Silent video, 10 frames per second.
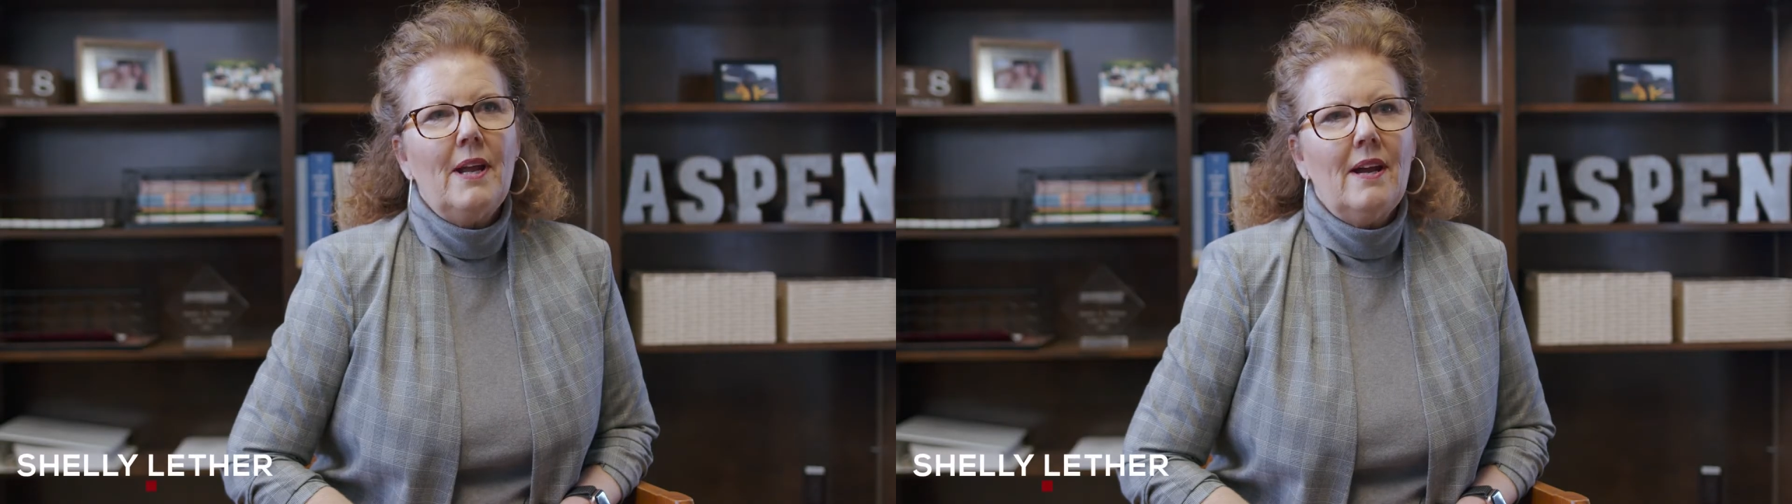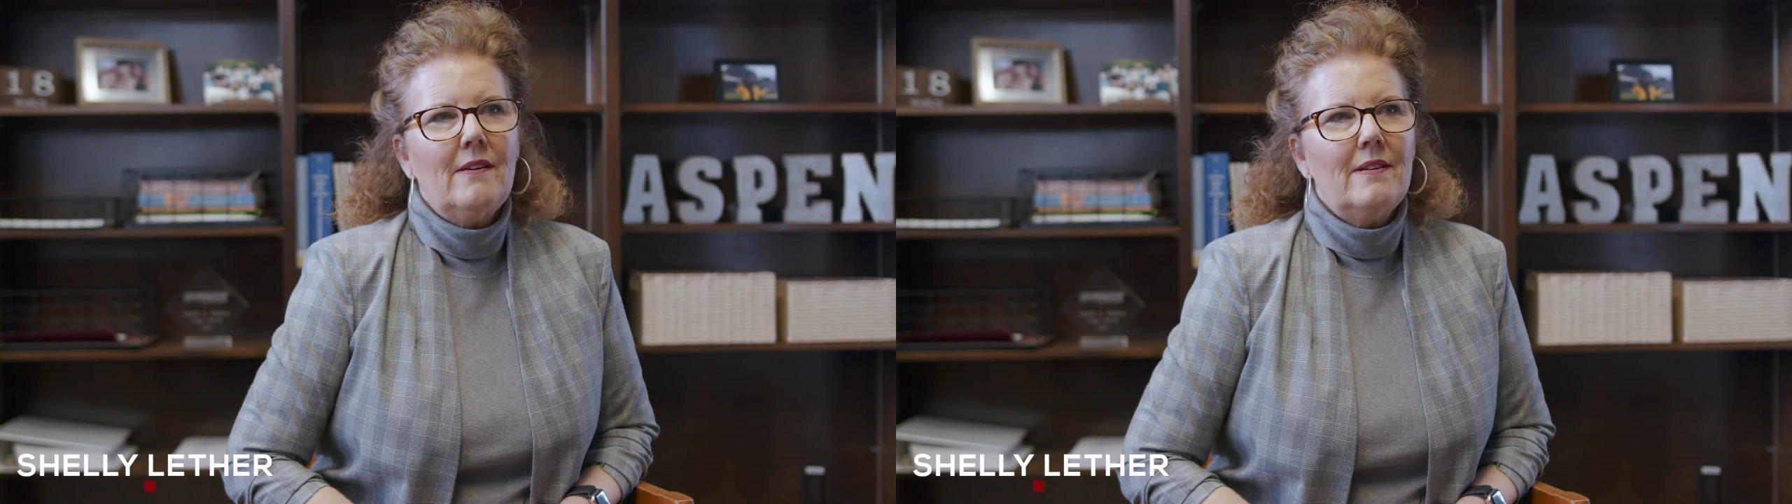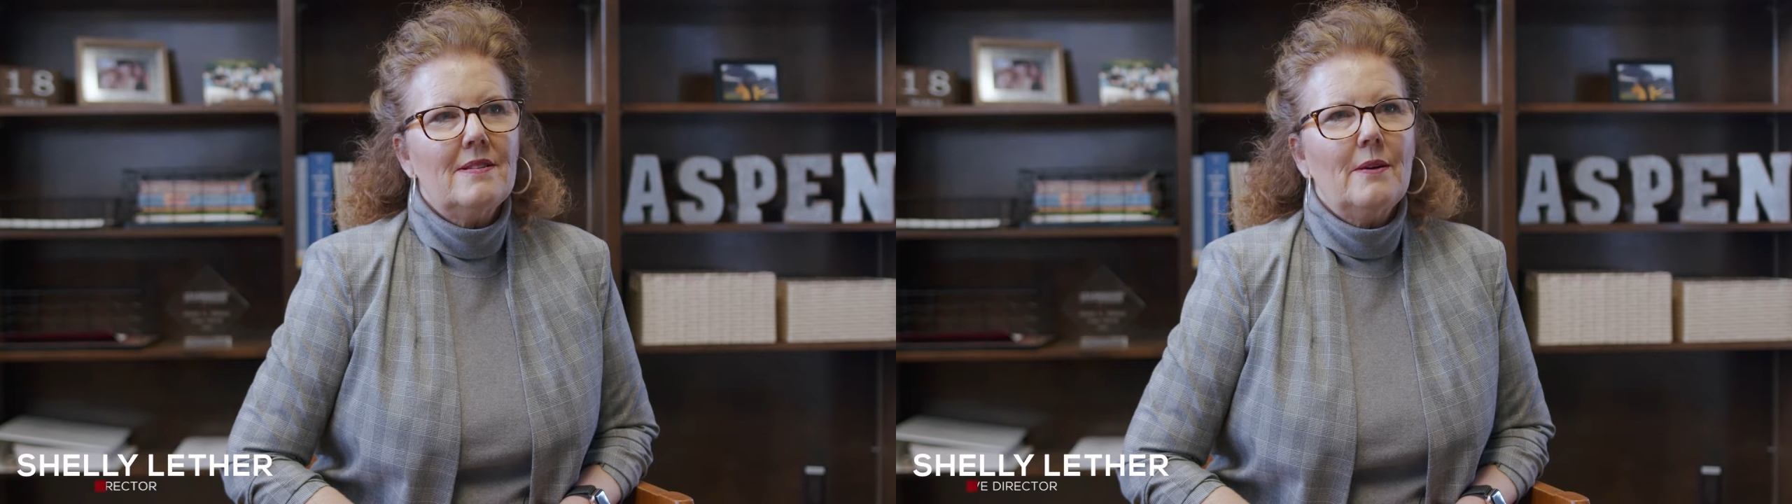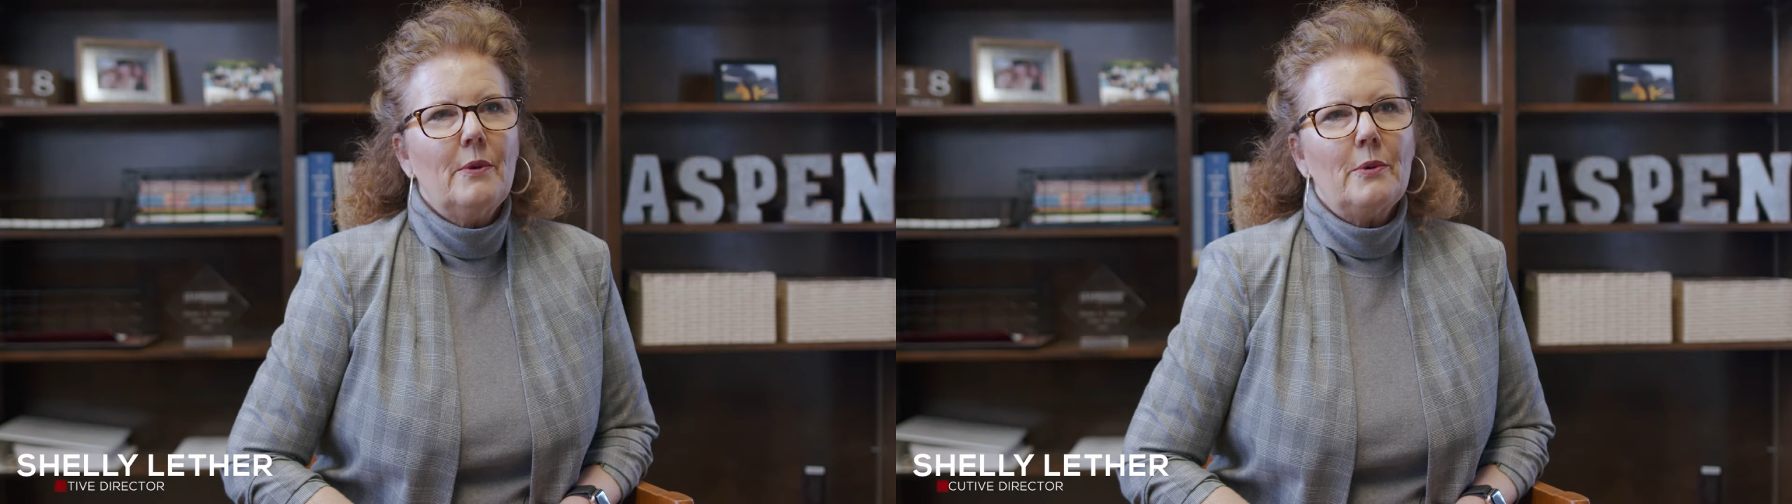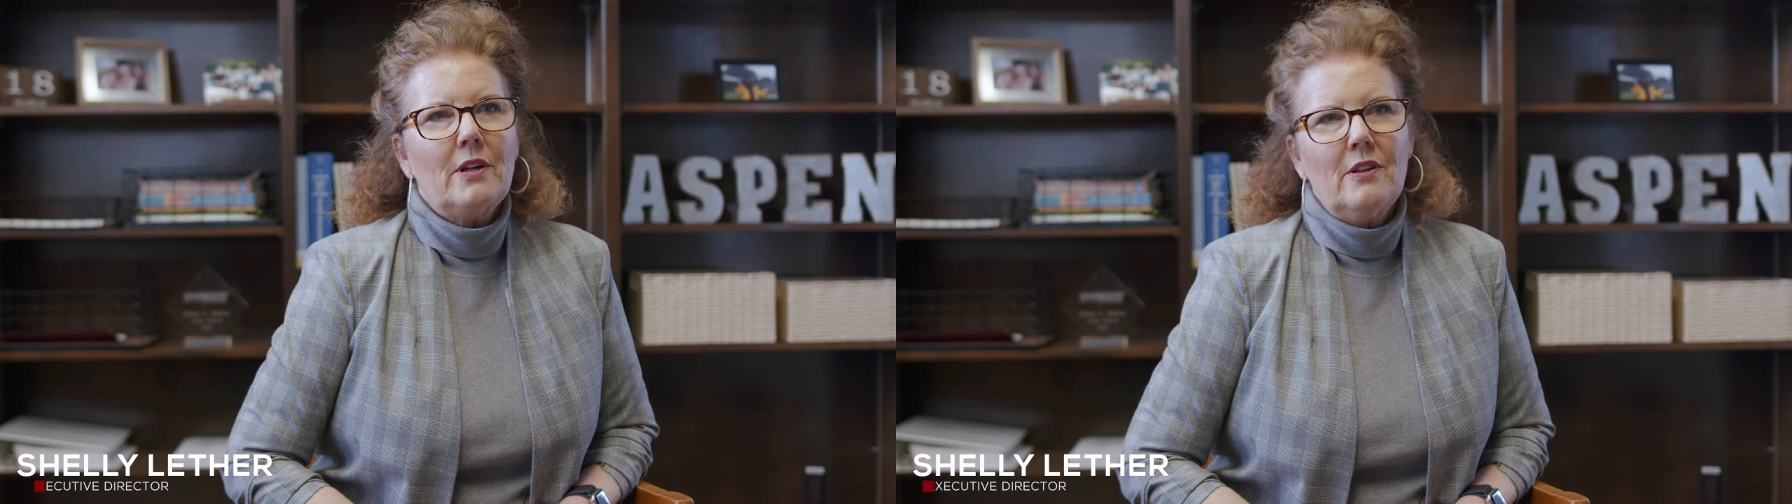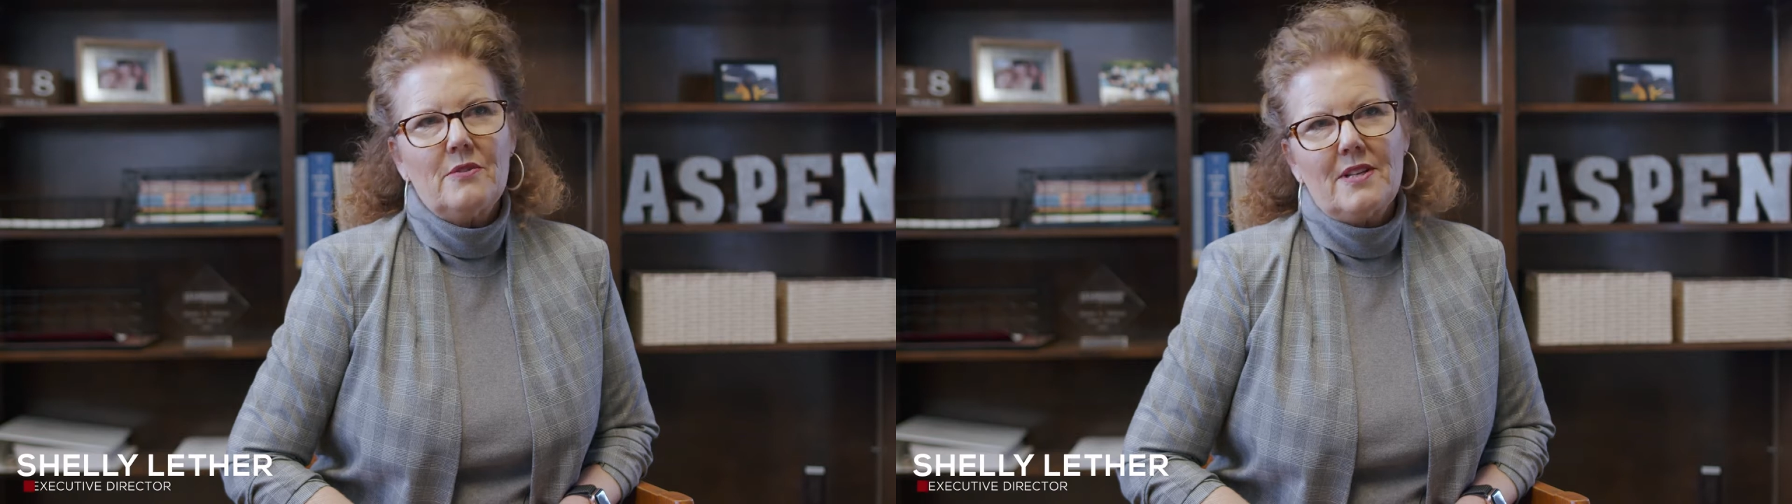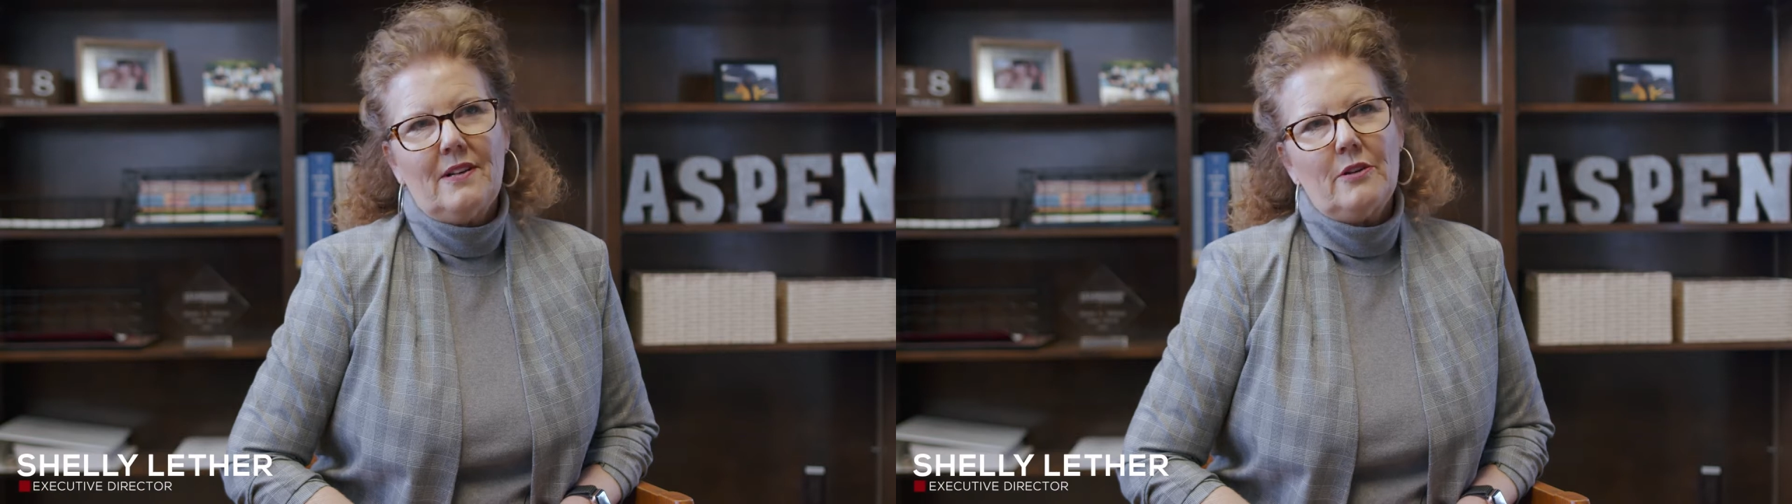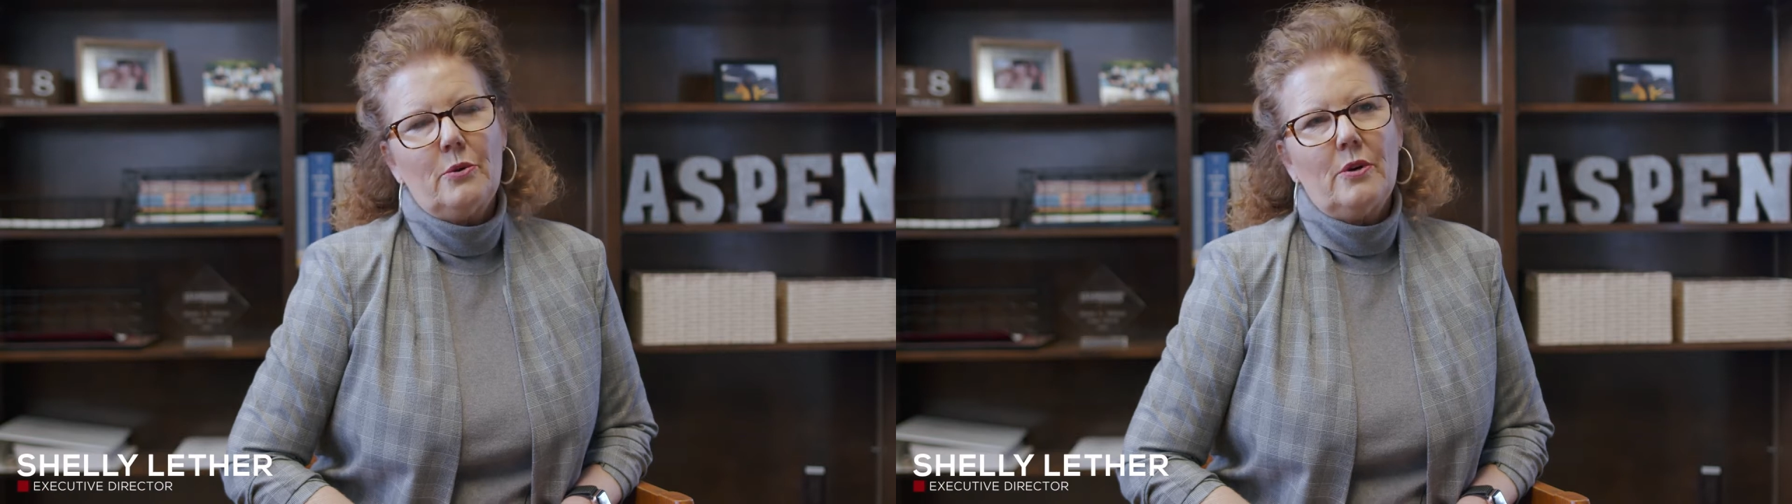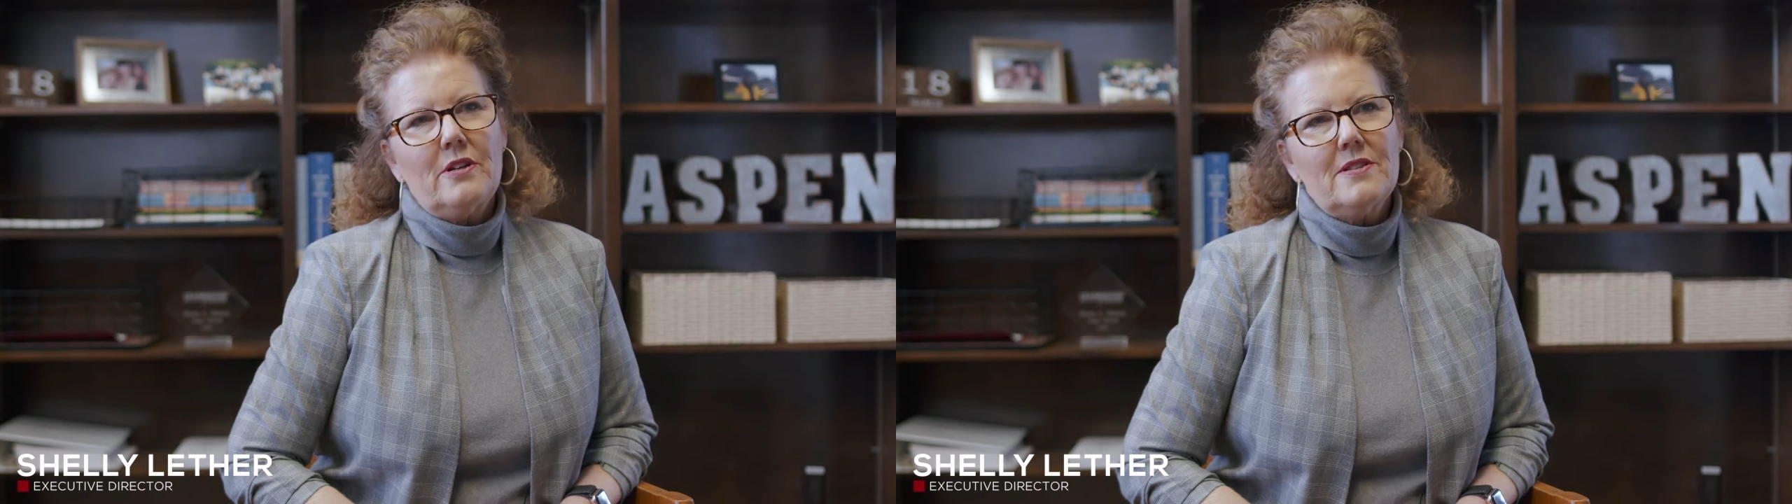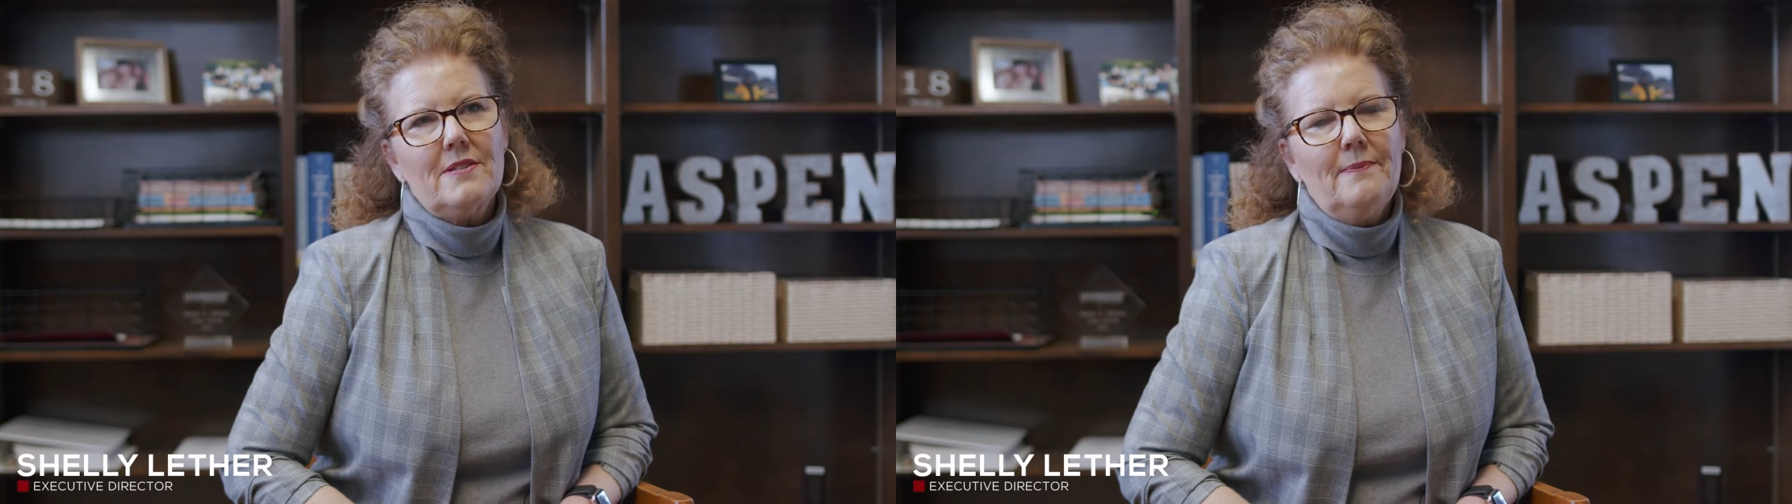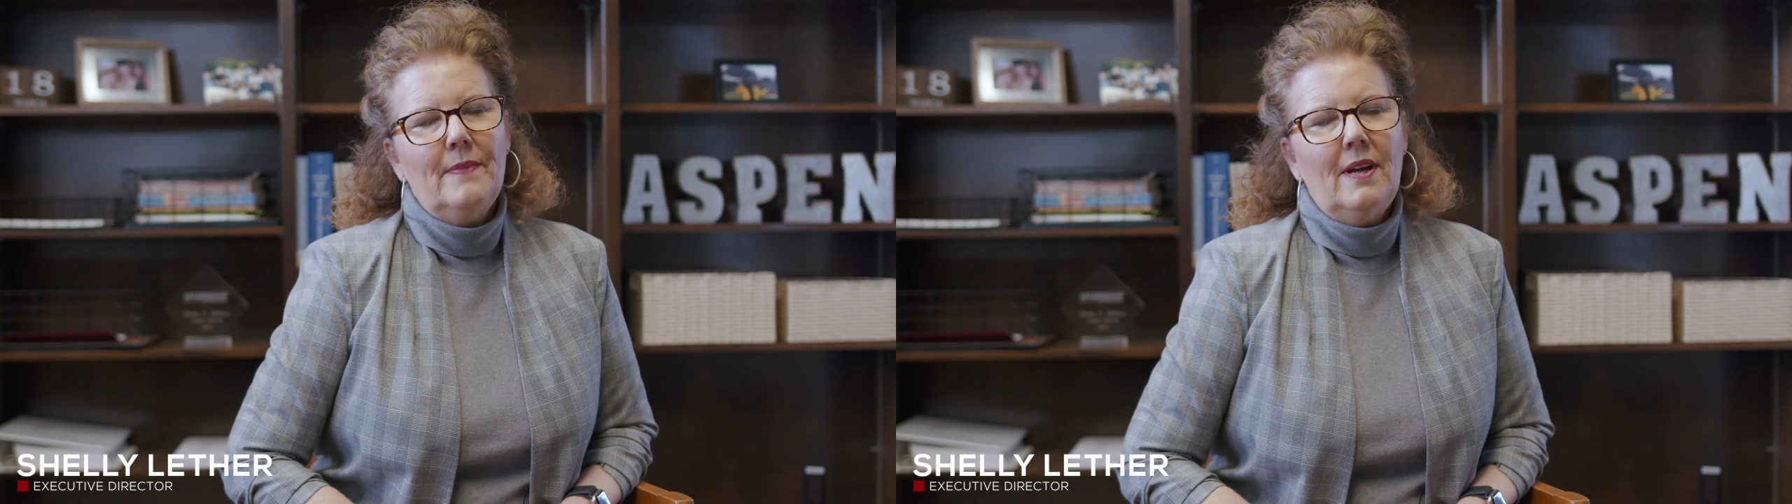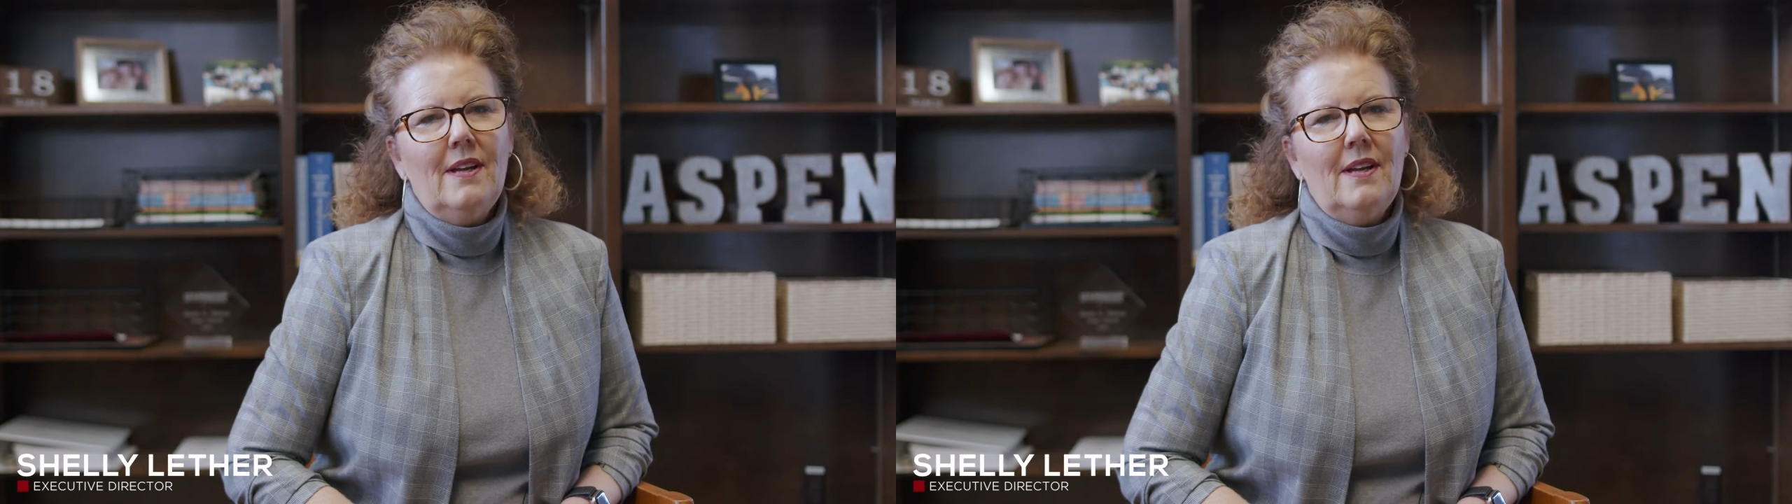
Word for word: parents that we were closing our doors